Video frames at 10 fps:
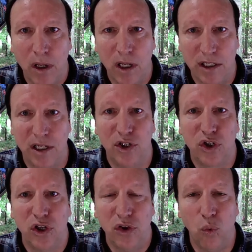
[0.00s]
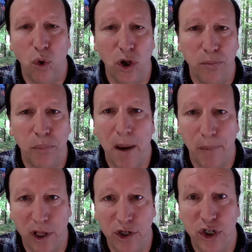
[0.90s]
essentially the world
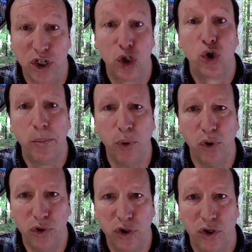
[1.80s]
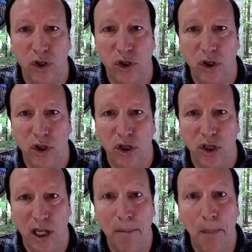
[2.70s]
population has tripled
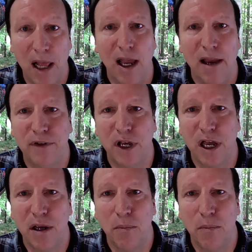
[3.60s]
in my lifetime.